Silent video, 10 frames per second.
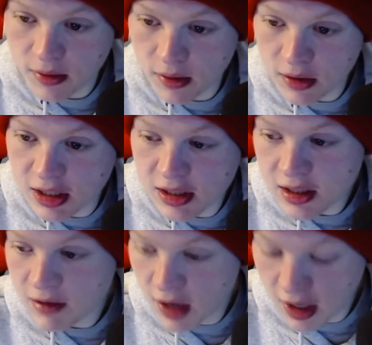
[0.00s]
Since
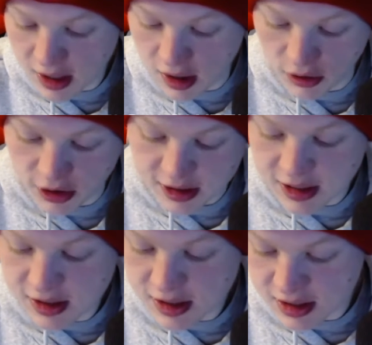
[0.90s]
they've gotten healthy,
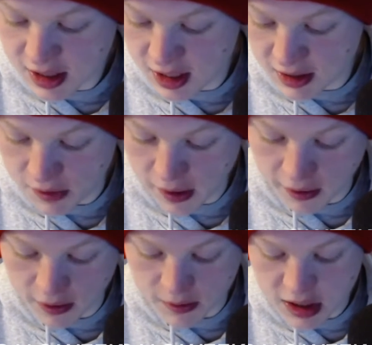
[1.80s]
since the signing of
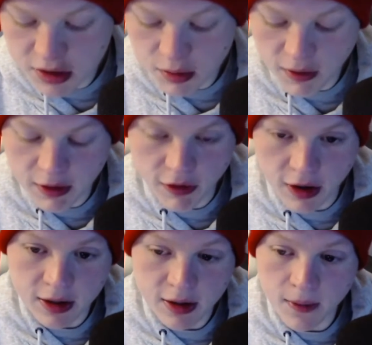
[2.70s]
Ingram, since moving
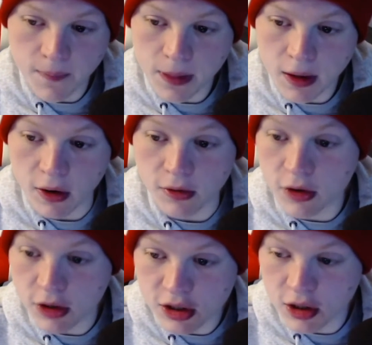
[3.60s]

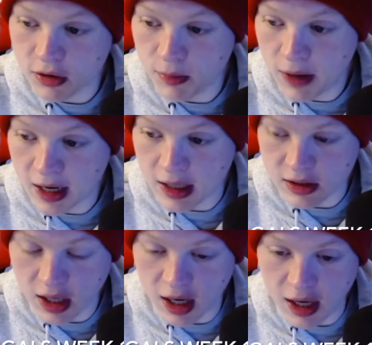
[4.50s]
Chris Jones back
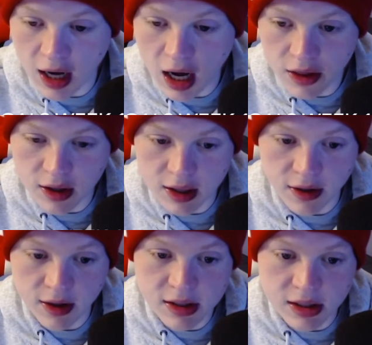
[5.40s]
inside, I
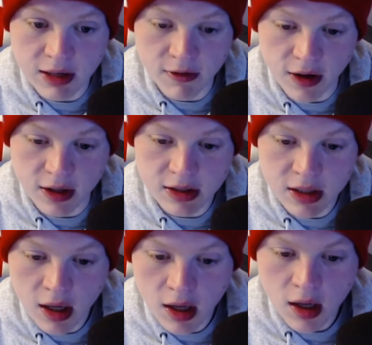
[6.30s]
think this
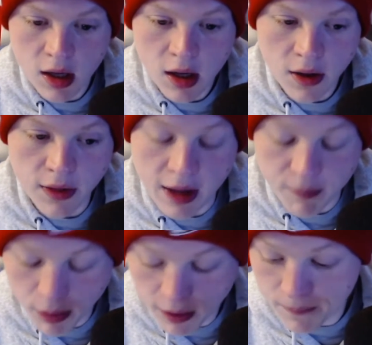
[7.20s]
defense,
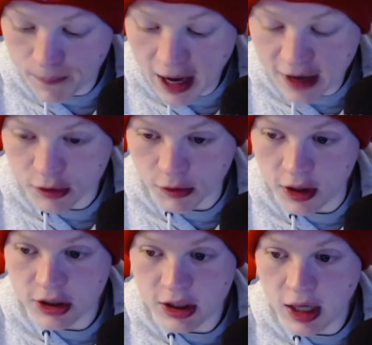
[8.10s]
that pass
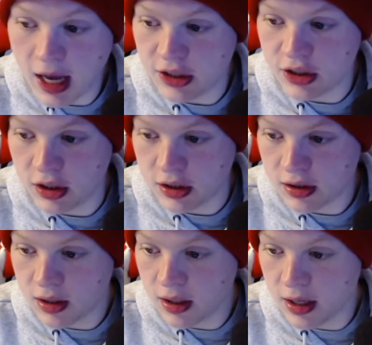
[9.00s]
rush, has
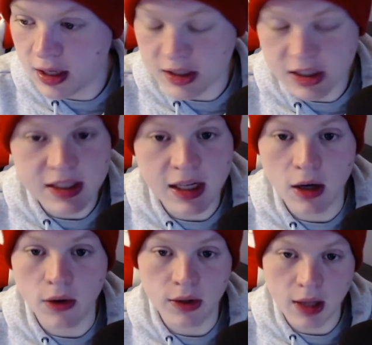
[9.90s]
just
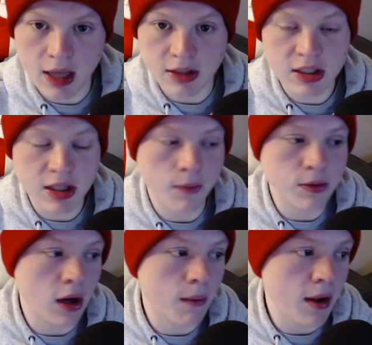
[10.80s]
excelled and
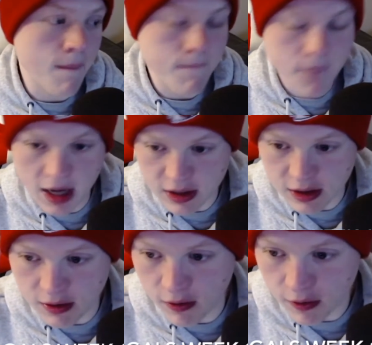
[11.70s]
stepped up in
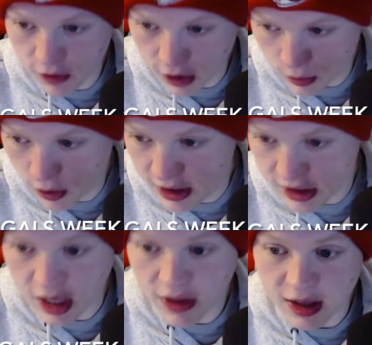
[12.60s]
massive freaking
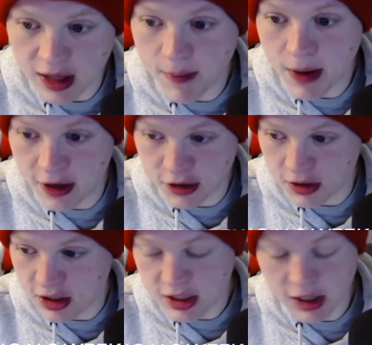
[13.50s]
ways, and I think that pass
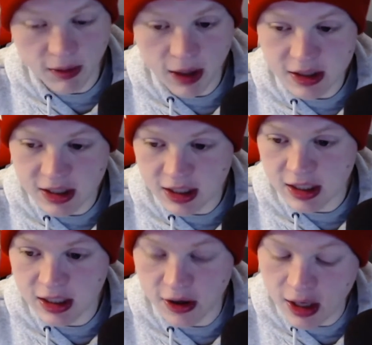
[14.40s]
rush has helped that
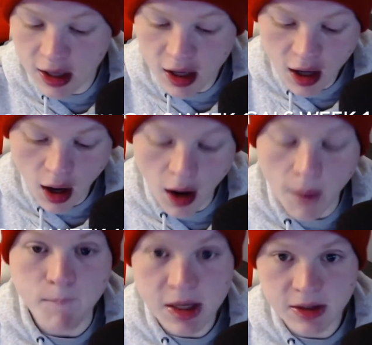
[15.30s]
secondary
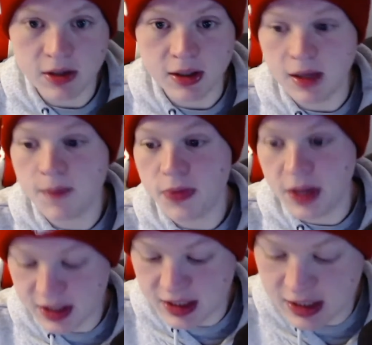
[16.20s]
immensely
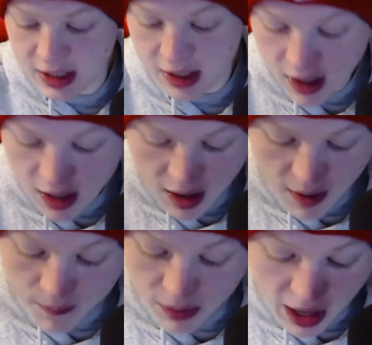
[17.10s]
this season.
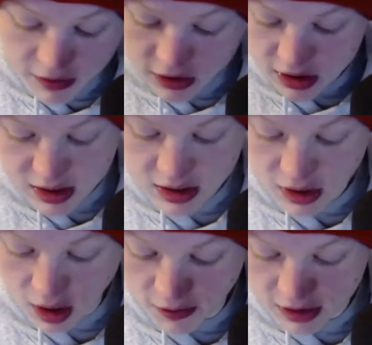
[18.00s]
But ever since
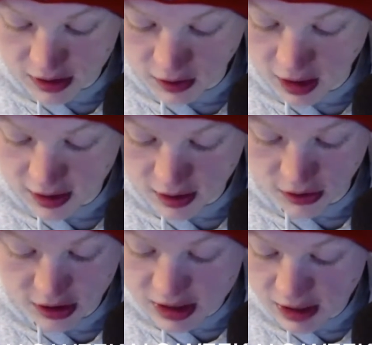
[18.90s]
this offensive line,
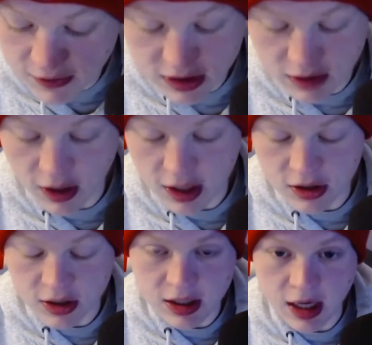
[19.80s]
or this defensive line, I
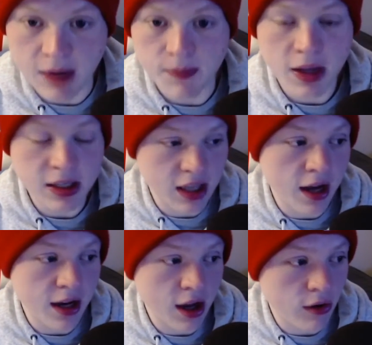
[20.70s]
should say, has
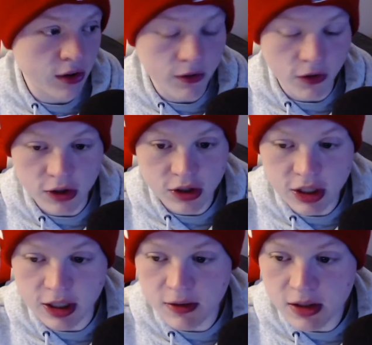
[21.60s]
gotten healthy for this
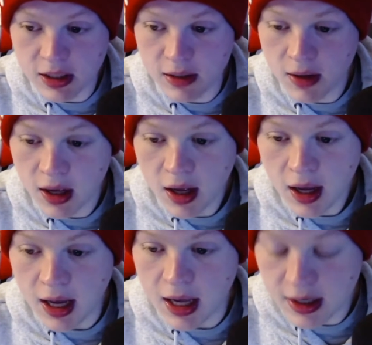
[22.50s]
Chiefs team,
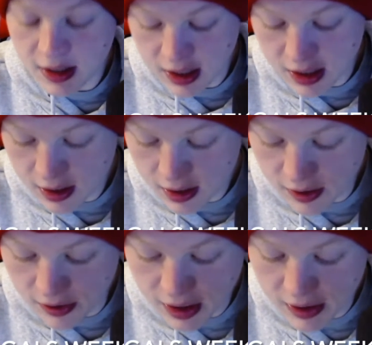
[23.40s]

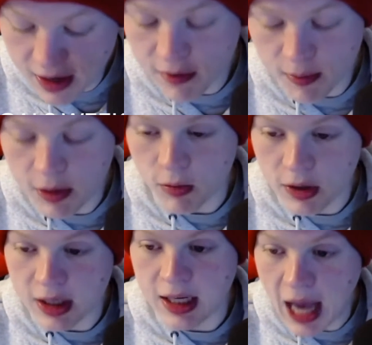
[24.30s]
they have been
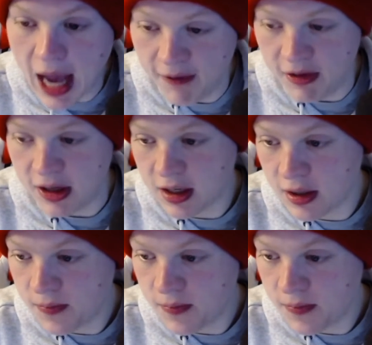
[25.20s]
wreaking havoc